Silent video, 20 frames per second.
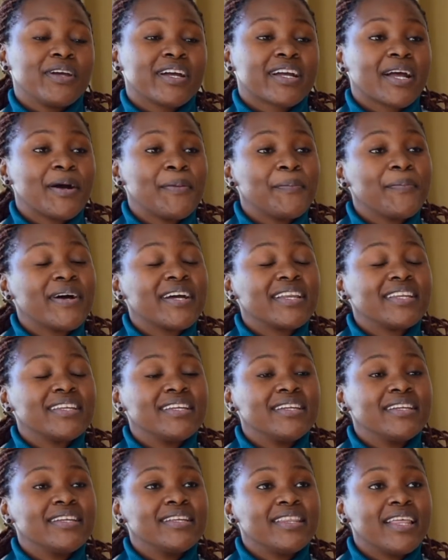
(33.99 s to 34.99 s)
are a
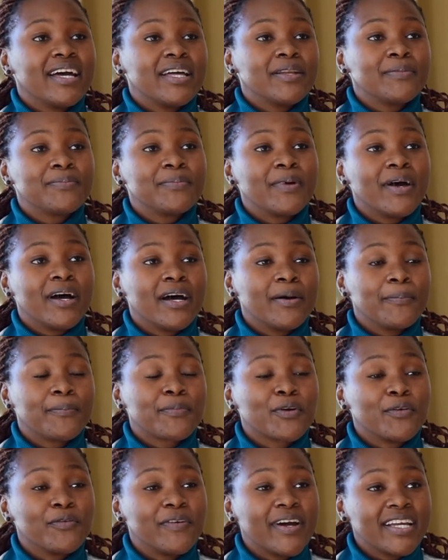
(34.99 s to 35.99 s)
company that
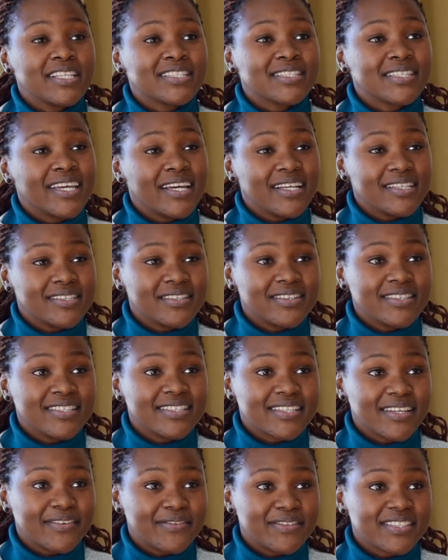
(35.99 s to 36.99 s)
provides catering
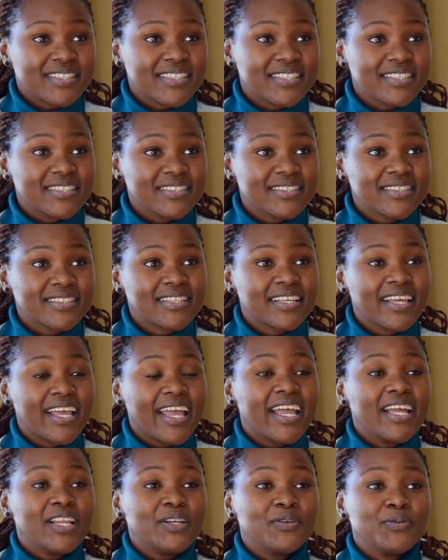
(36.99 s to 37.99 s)
services,
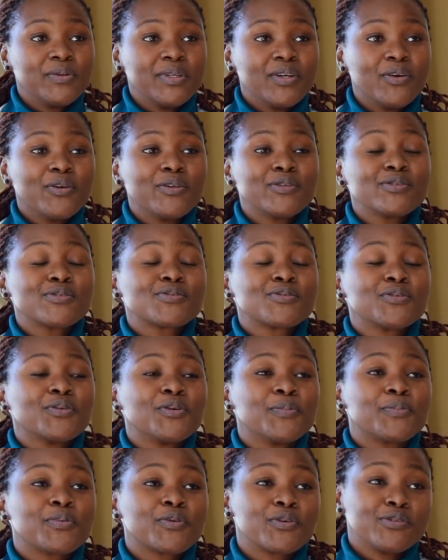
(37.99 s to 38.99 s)
and we also
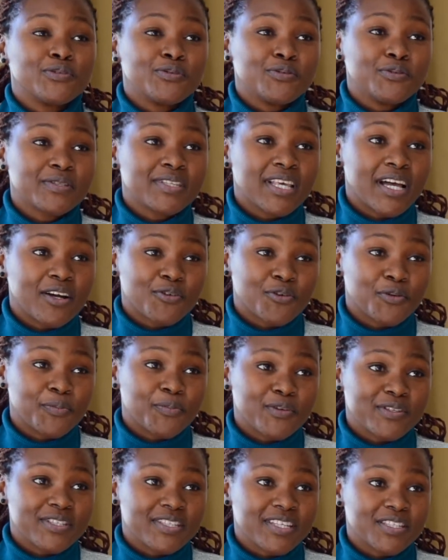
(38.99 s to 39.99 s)
produce
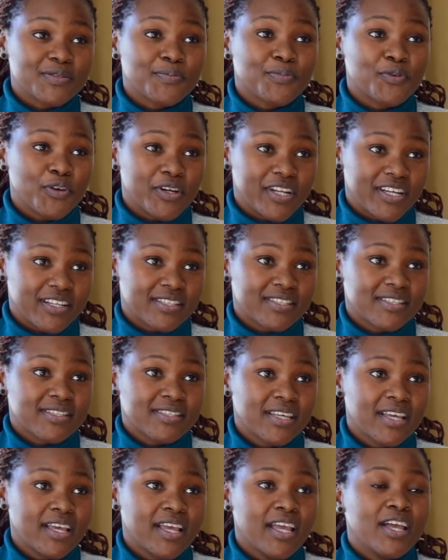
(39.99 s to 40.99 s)
agro-processed products.
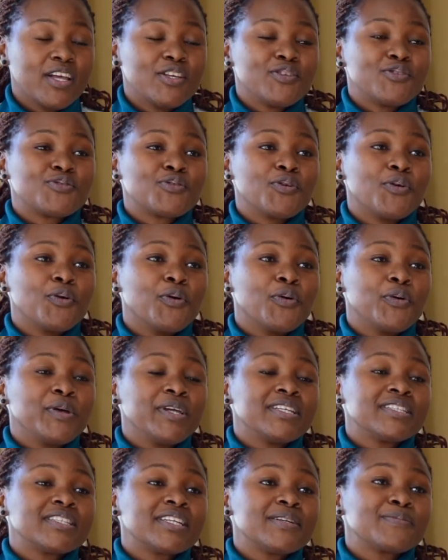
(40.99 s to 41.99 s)
So
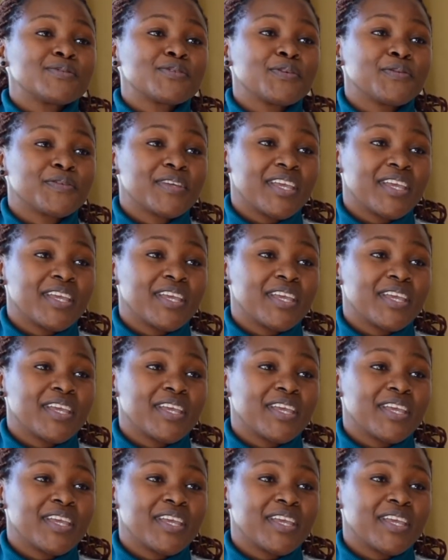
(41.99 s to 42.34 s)
in terms of